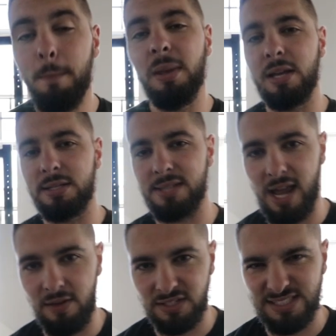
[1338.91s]
because
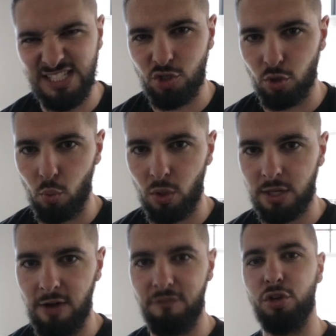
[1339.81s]
I have a secret
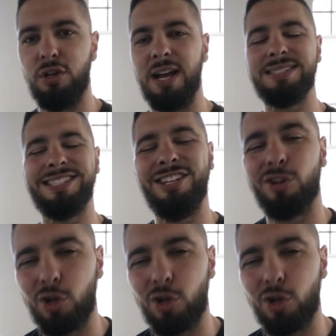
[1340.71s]
workout for you guys that you're